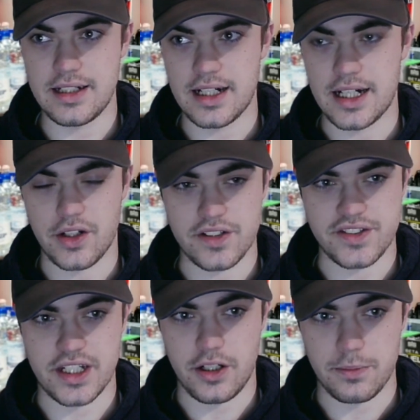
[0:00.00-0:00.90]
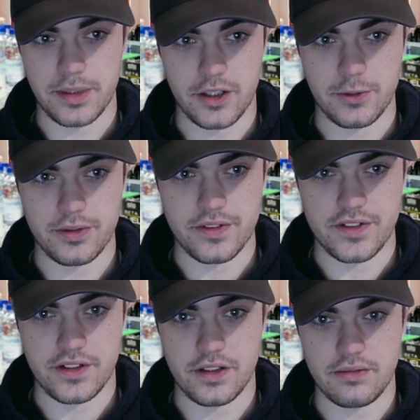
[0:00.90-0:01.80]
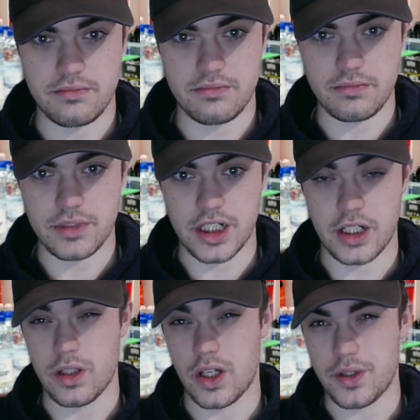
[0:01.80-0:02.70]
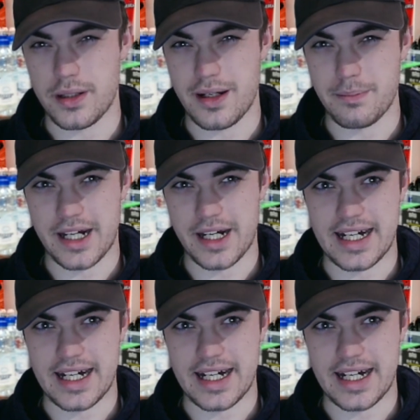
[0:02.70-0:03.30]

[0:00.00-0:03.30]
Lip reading: And I said I'd be open to, loaning him back